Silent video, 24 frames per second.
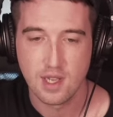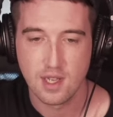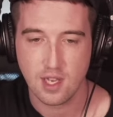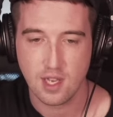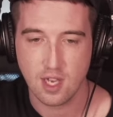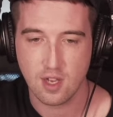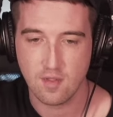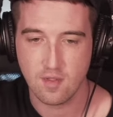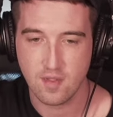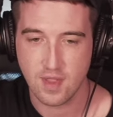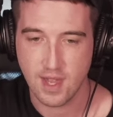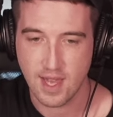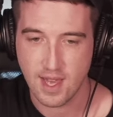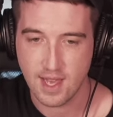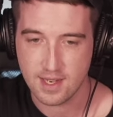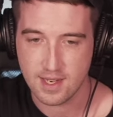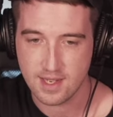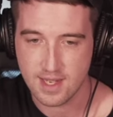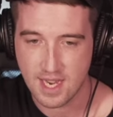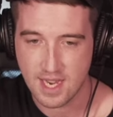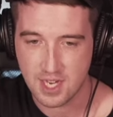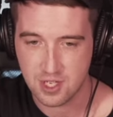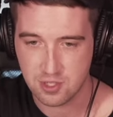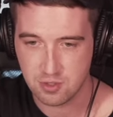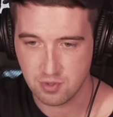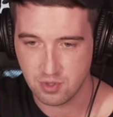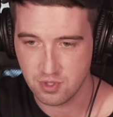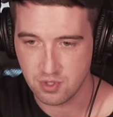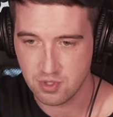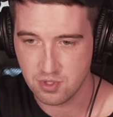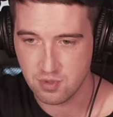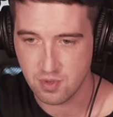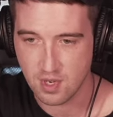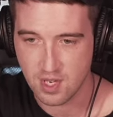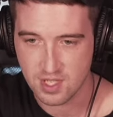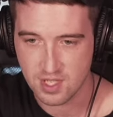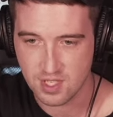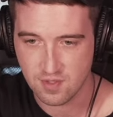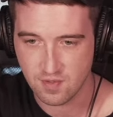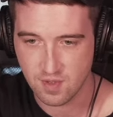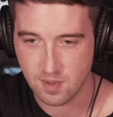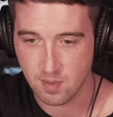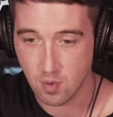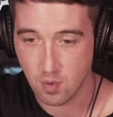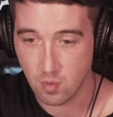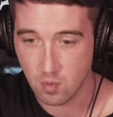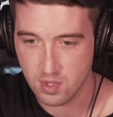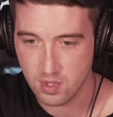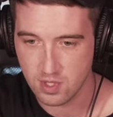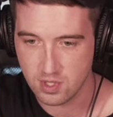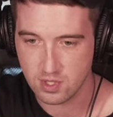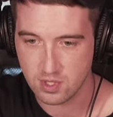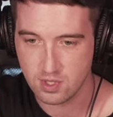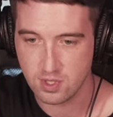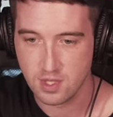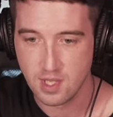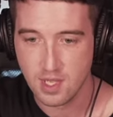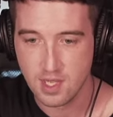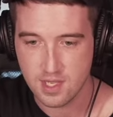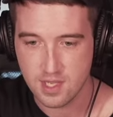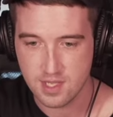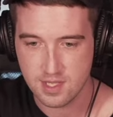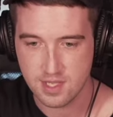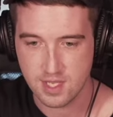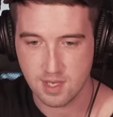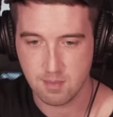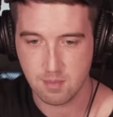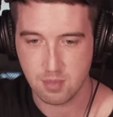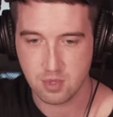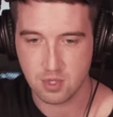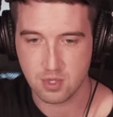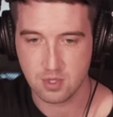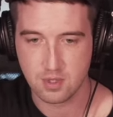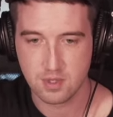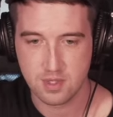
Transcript: of that natural nuance from a real cymbal.